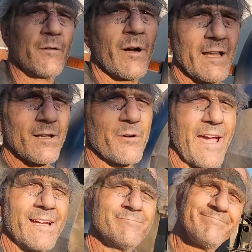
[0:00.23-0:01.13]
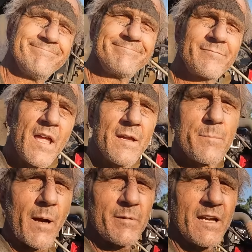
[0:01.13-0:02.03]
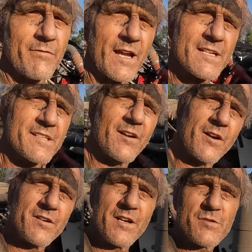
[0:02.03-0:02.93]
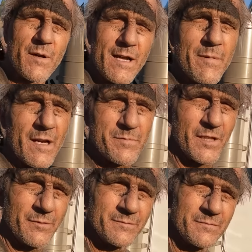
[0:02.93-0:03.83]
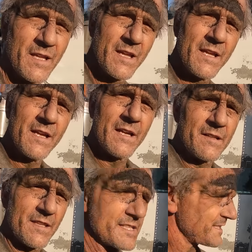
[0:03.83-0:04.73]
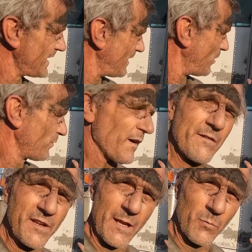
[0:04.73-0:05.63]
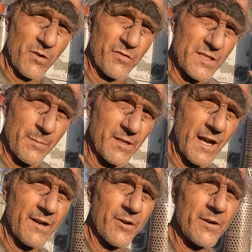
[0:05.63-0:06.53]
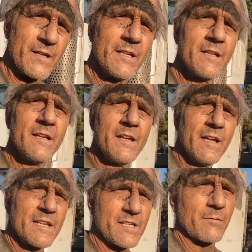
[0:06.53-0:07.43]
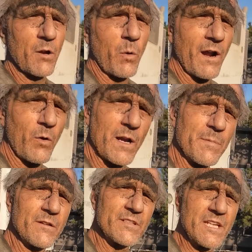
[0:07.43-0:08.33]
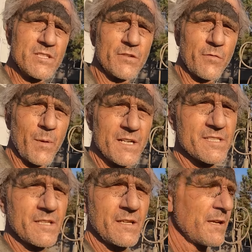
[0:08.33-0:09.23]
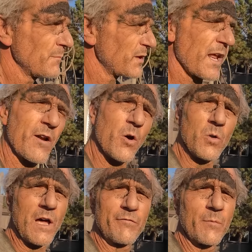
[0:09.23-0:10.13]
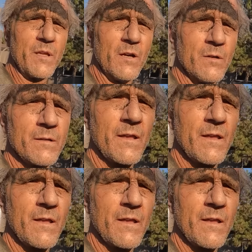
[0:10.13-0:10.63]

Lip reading: Well, hello gang. Probably never guess in 100 years what I've been up to. This 05 Kenworth W900 is going to require quite a bit of attention from us, but not a whole lot from you.